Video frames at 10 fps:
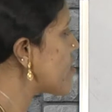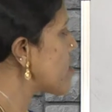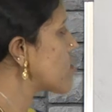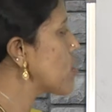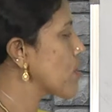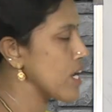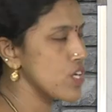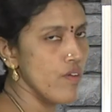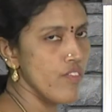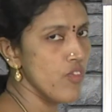is the
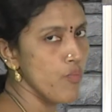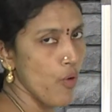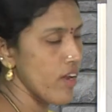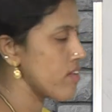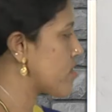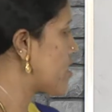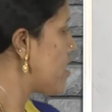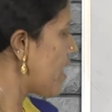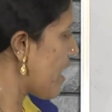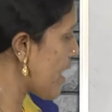location of this point, see,
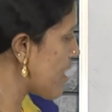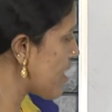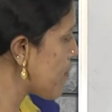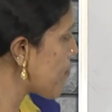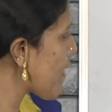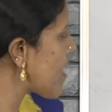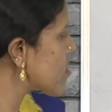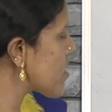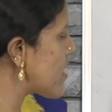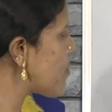any
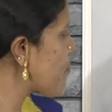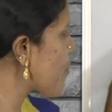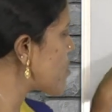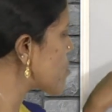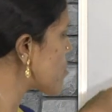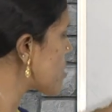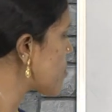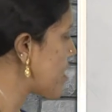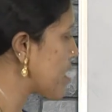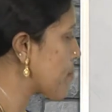point on the
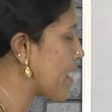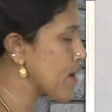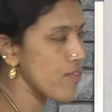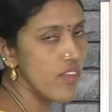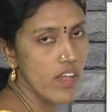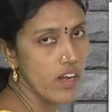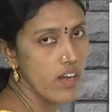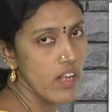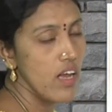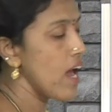remaining part of the circle,